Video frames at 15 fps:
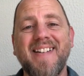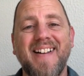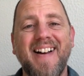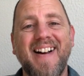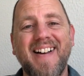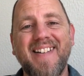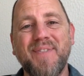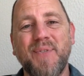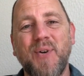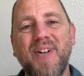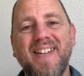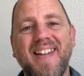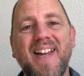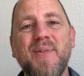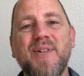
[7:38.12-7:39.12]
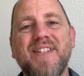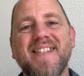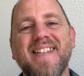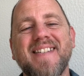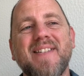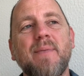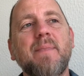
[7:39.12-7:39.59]
a foreign language
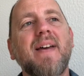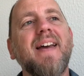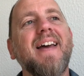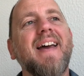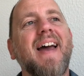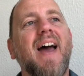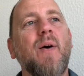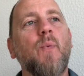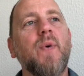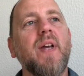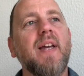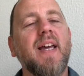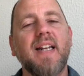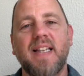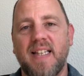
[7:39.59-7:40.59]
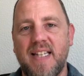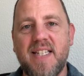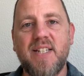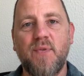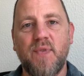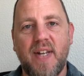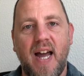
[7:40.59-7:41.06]
system and we get a
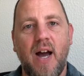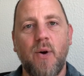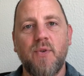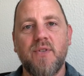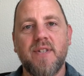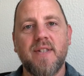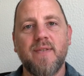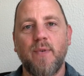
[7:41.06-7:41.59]
list of nouns